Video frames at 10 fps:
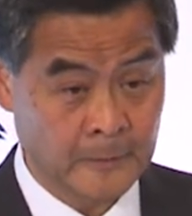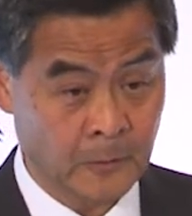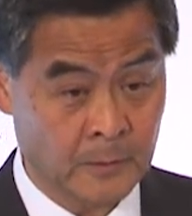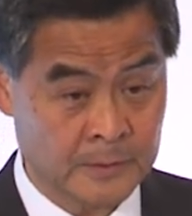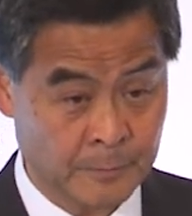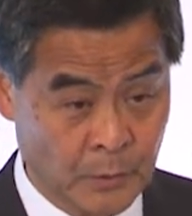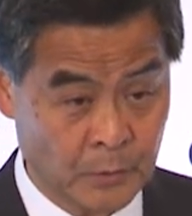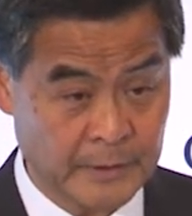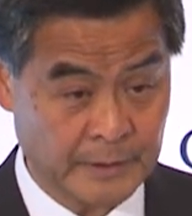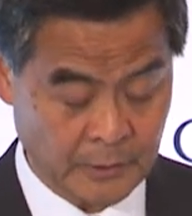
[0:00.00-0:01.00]
or
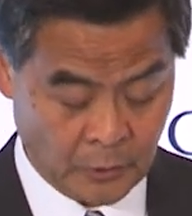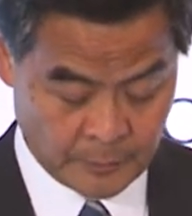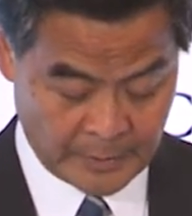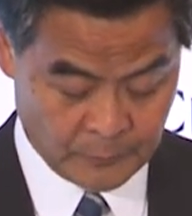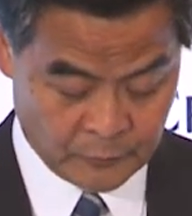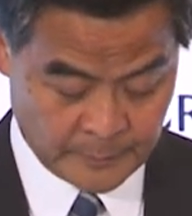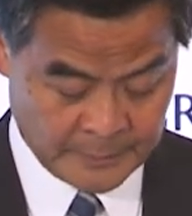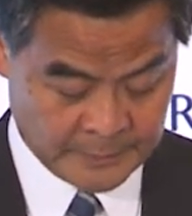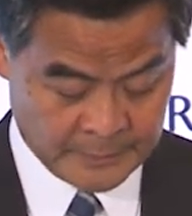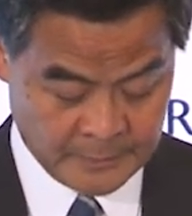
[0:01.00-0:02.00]
supporting the Occupy
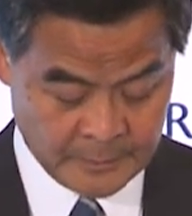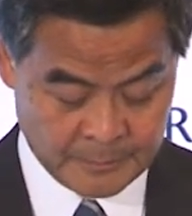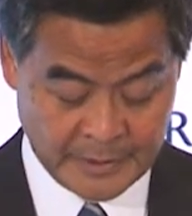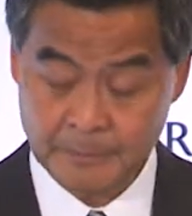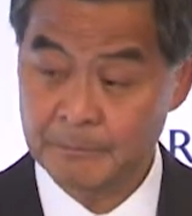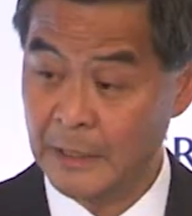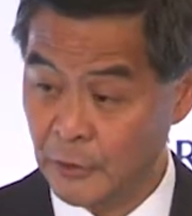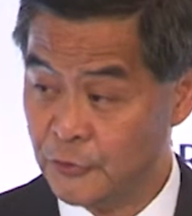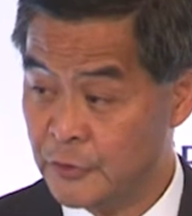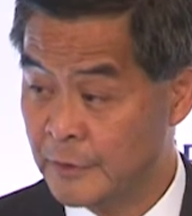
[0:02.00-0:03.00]
movement being
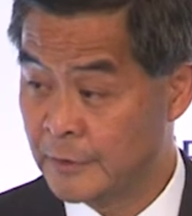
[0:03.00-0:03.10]
punished